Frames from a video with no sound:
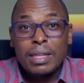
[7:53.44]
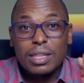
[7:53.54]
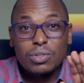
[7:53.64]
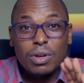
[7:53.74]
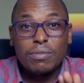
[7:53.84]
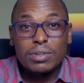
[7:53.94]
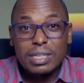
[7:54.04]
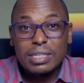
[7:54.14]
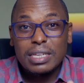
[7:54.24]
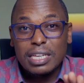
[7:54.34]
that you have on
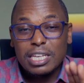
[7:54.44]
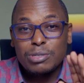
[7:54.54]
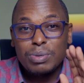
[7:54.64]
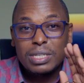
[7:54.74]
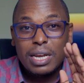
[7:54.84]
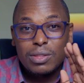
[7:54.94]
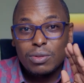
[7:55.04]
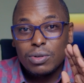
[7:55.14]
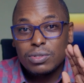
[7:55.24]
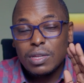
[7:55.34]
your skin, and especially
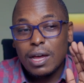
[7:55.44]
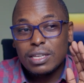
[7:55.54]
those